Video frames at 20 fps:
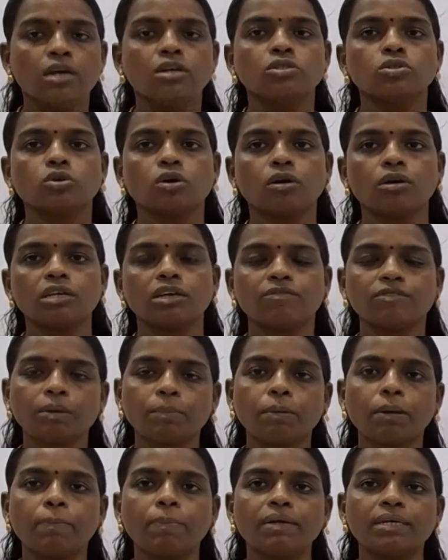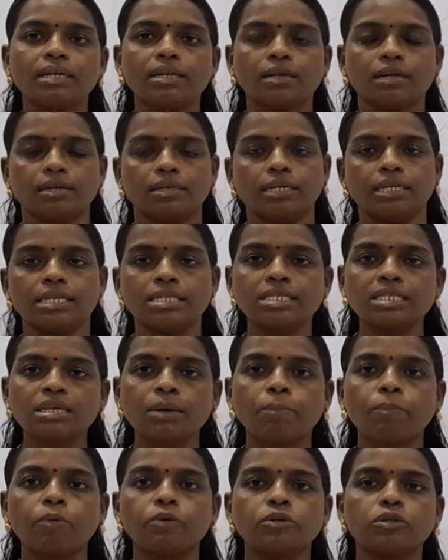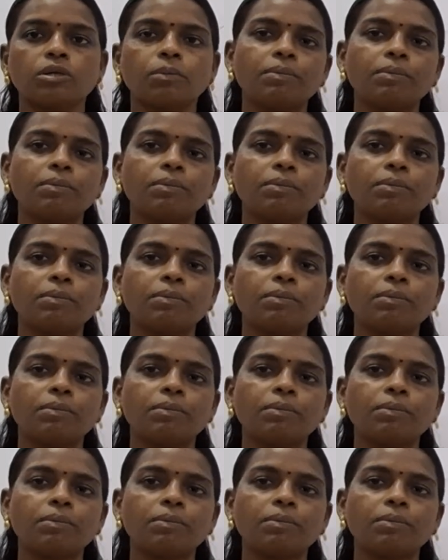So if the people didn't support to